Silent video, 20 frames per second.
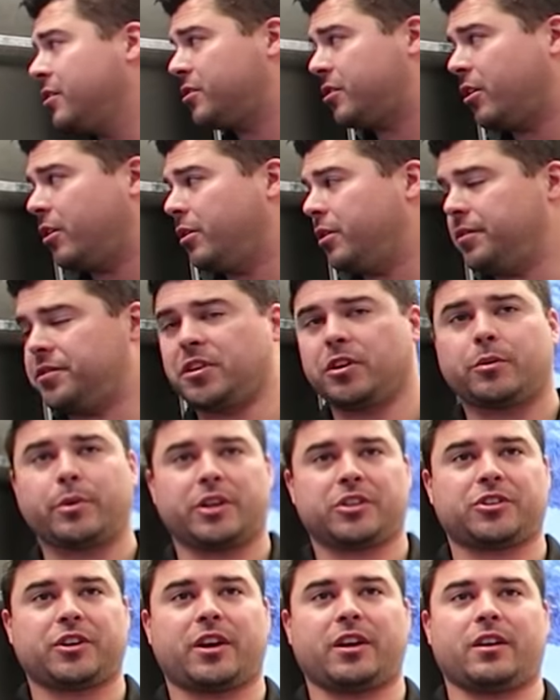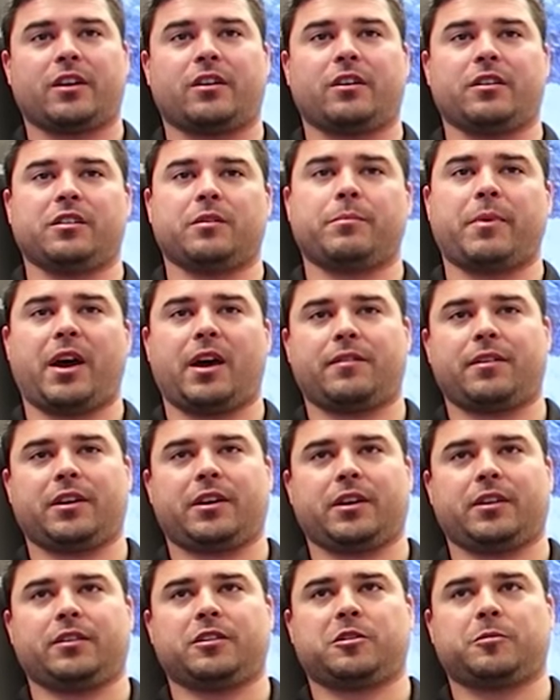So you've seen quick shot on the
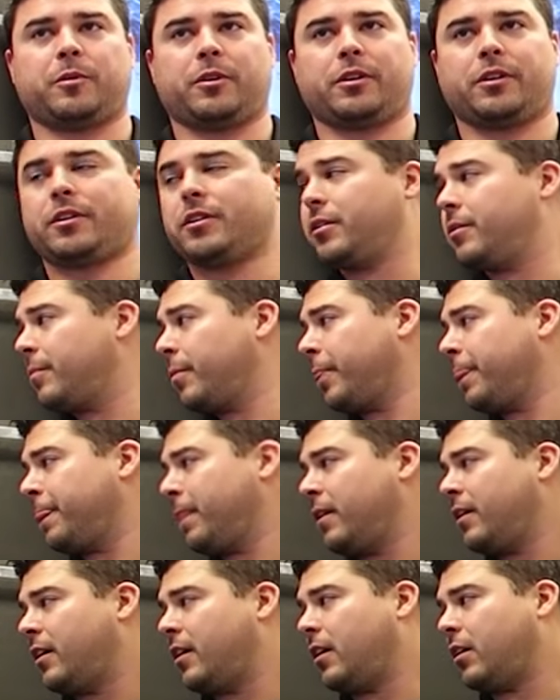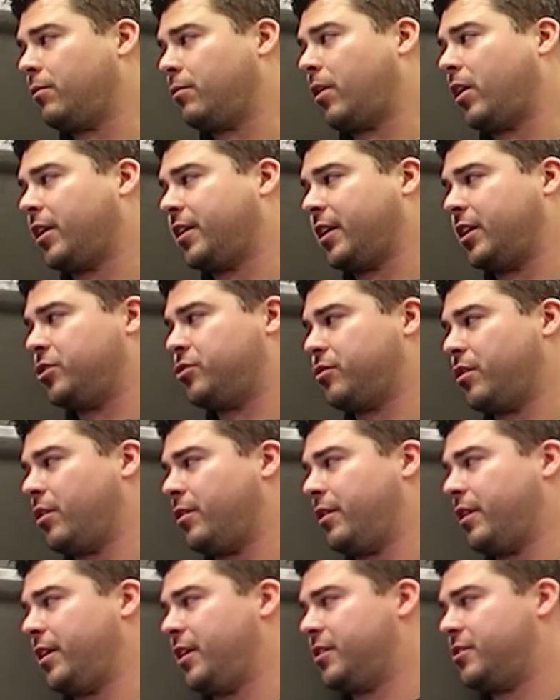Mavic and the Spark. Rocket,
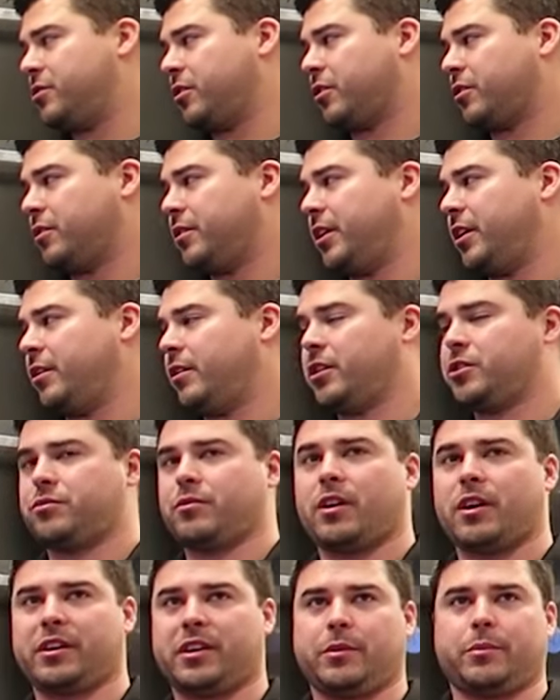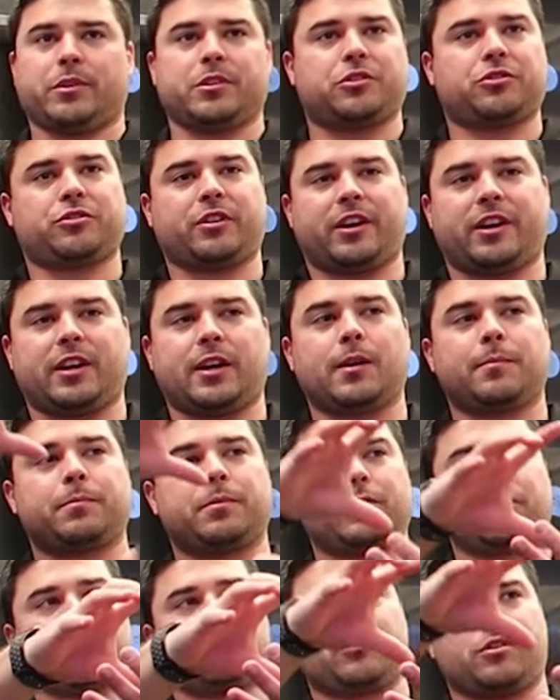droney, circle and helix. Rocket went straight up.
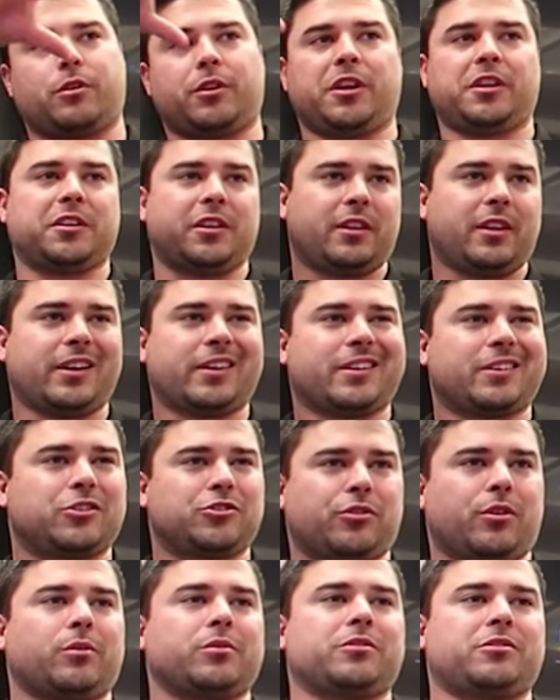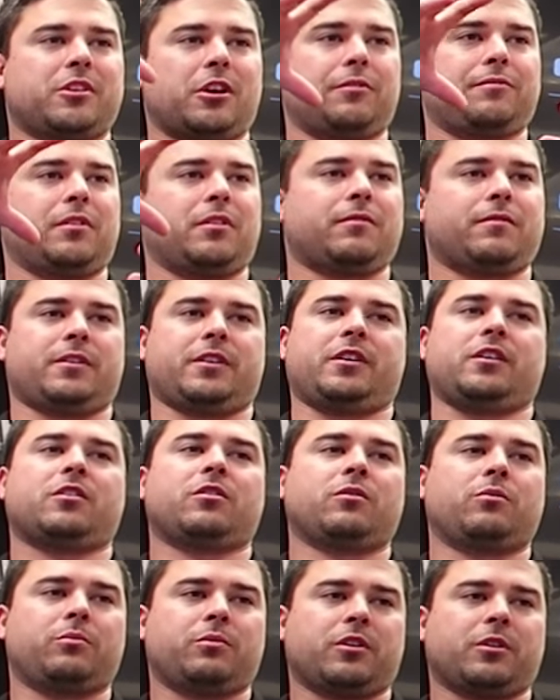Droney did like a drone selfie
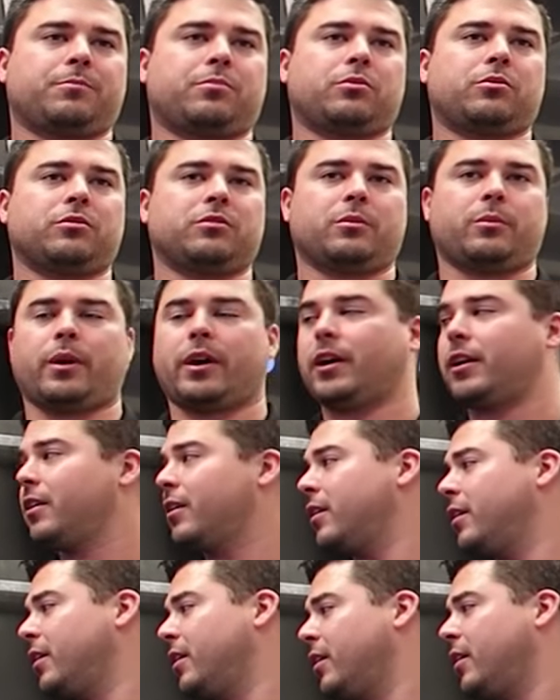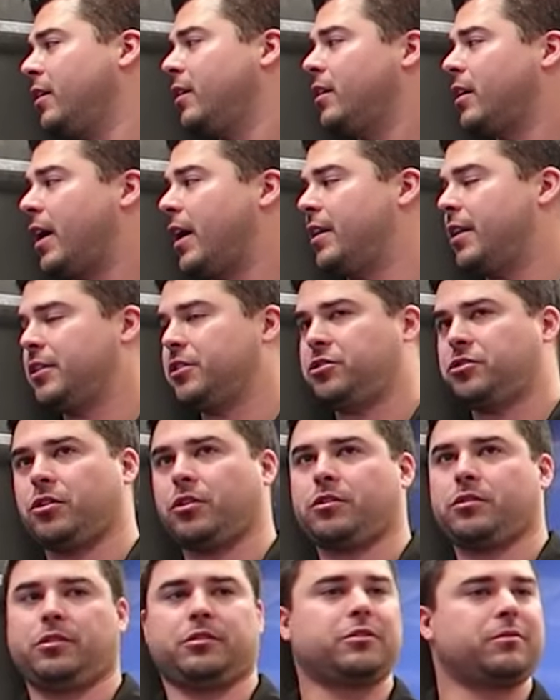video where it pulled away, and then
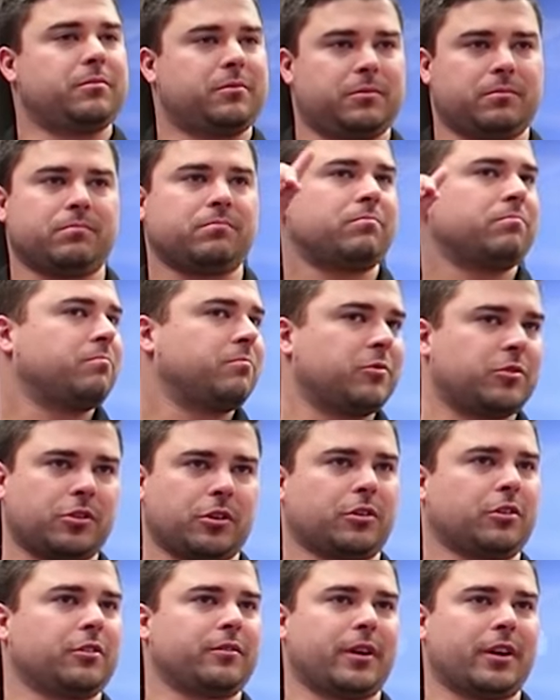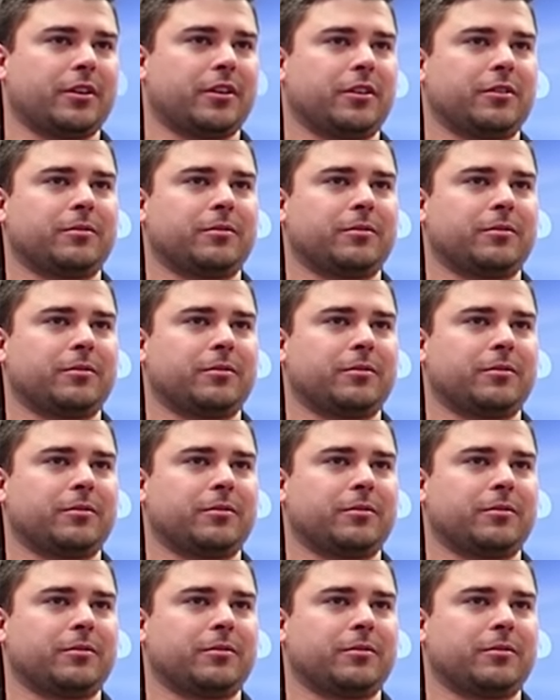circled around